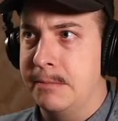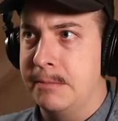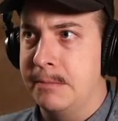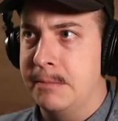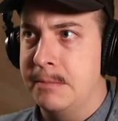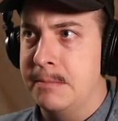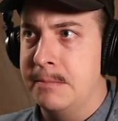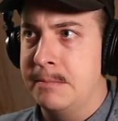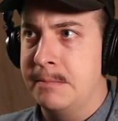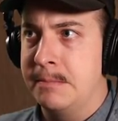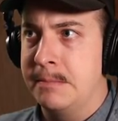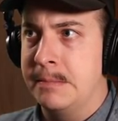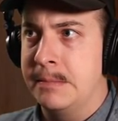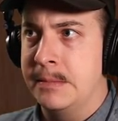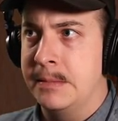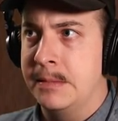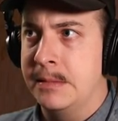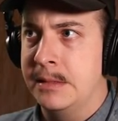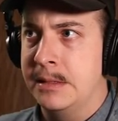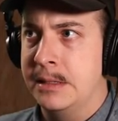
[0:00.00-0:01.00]

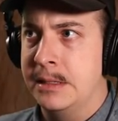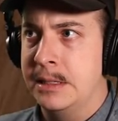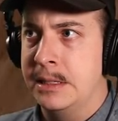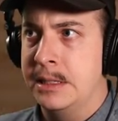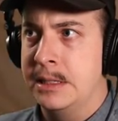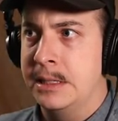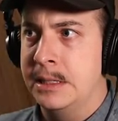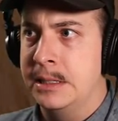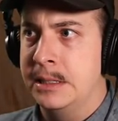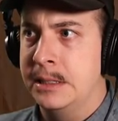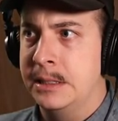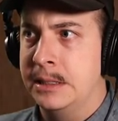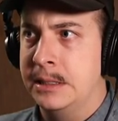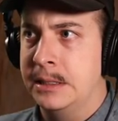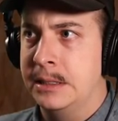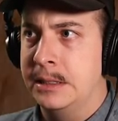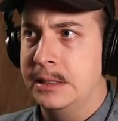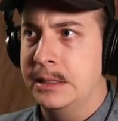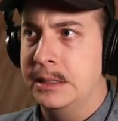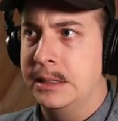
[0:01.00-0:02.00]

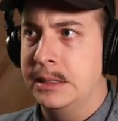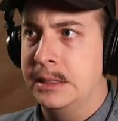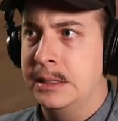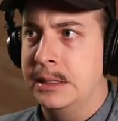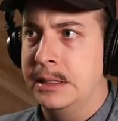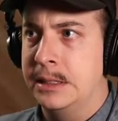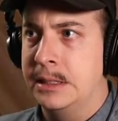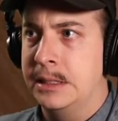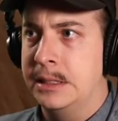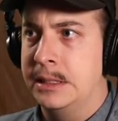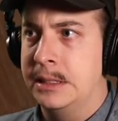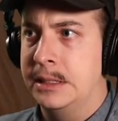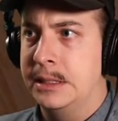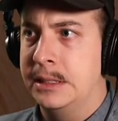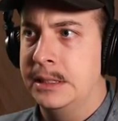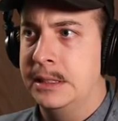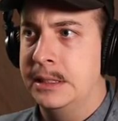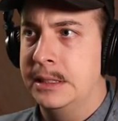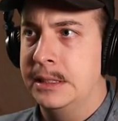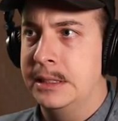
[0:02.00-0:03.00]

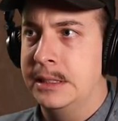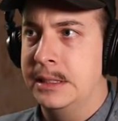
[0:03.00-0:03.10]
Nobody speaks.